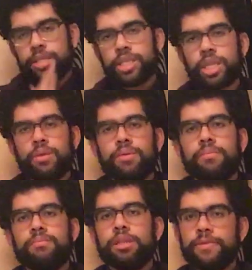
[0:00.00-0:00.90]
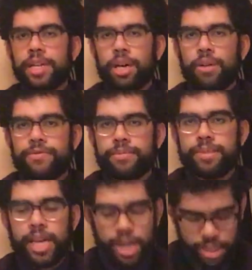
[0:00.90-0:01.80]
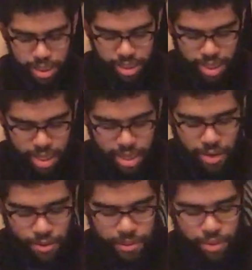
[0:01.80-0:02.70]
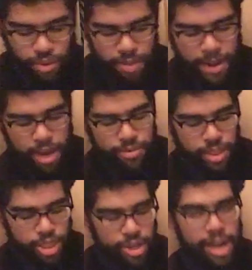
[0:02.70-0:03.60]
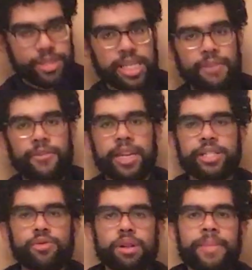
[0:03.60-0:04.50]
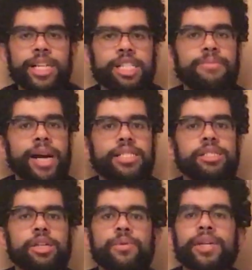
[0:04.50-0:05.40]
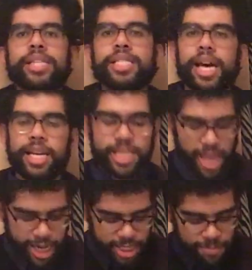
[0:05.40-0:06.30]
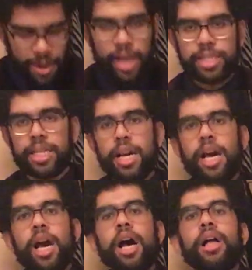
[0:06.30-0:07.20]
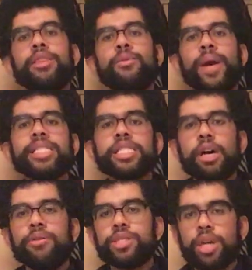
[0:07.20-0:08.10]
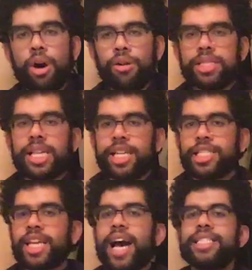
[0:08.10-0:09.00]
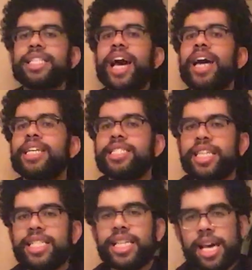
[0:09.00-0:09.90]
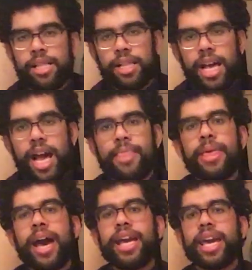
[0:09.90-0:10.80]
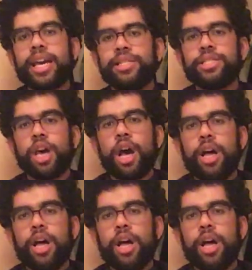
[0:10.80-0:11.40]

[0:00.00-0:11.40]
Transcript: So moving on from that, we're talking about the trousers and everything. It's all a matching pattern, so we'll get to that in a second. But the race coat on Sacha's has an added detail, and that is